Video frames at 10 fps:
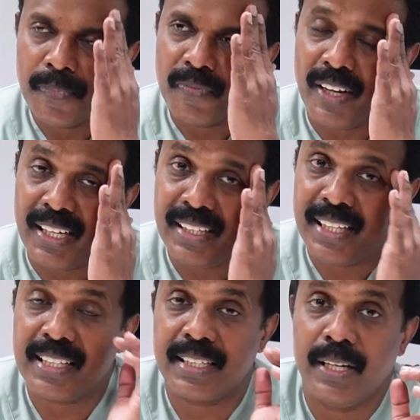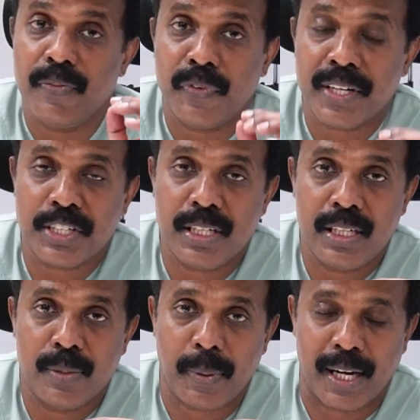when there is an
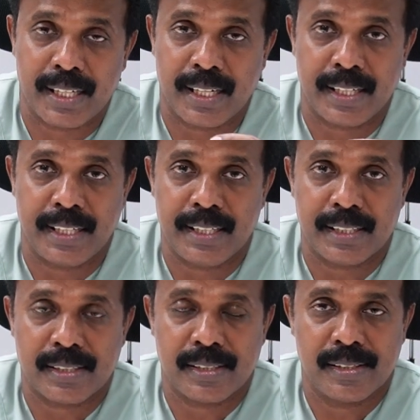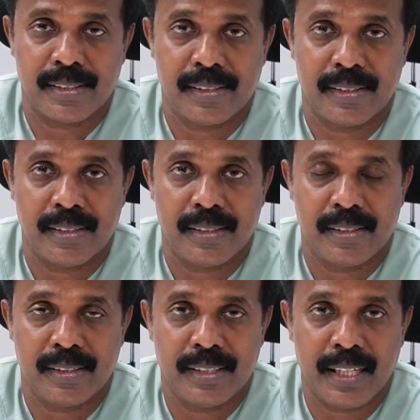infection in pancreatitis,
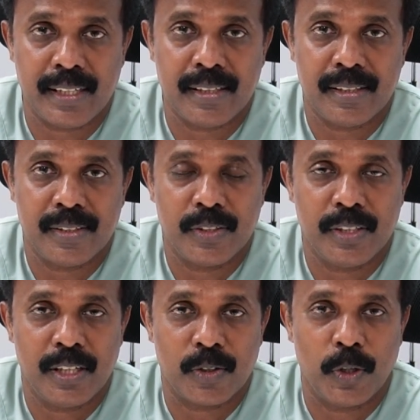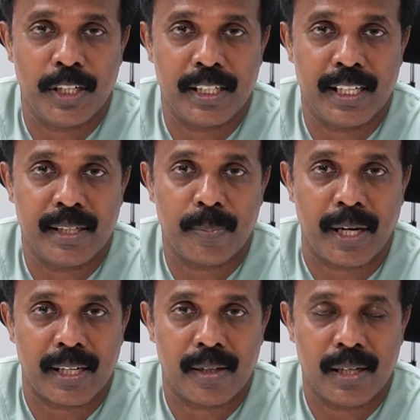there you are going to get
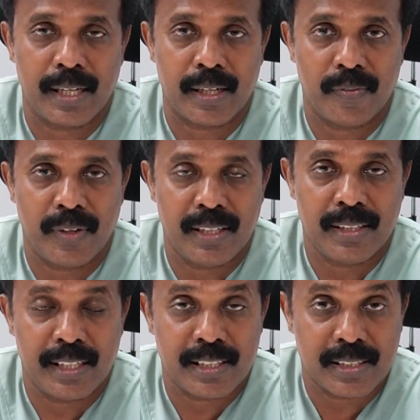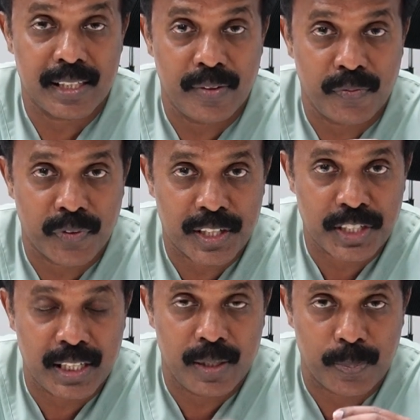when there is an
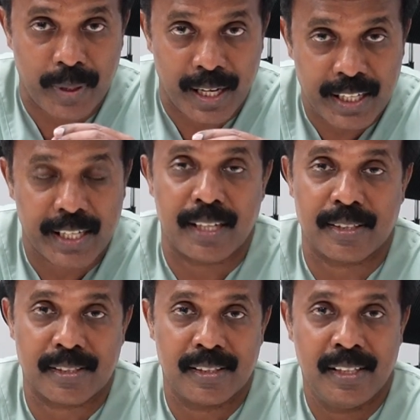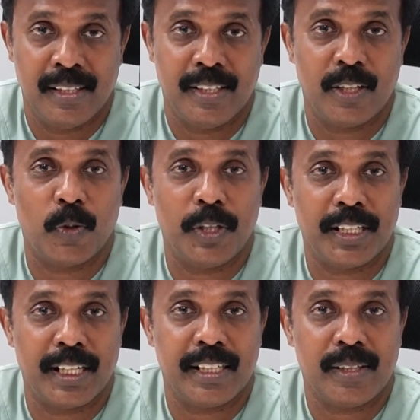infection in pancreas, you are going
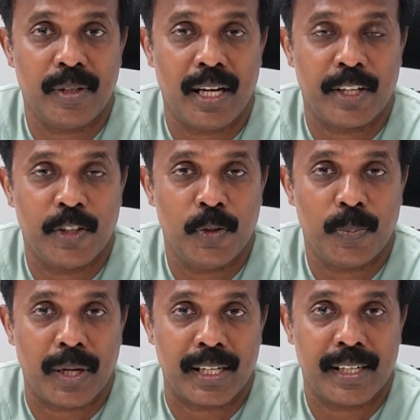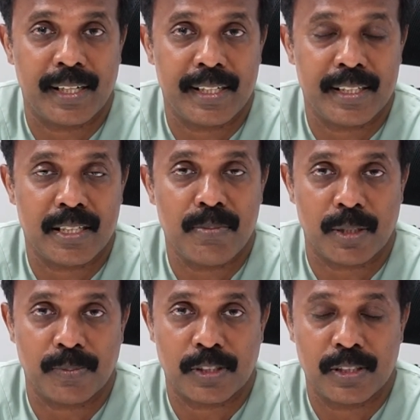to get a acute pancreatitis
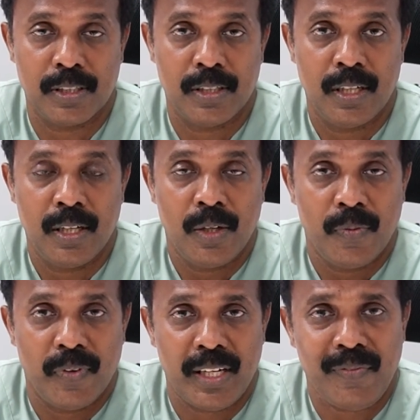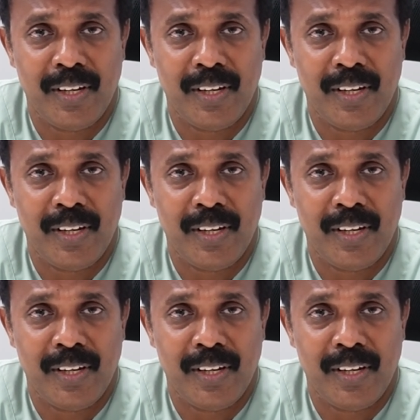symptoms. When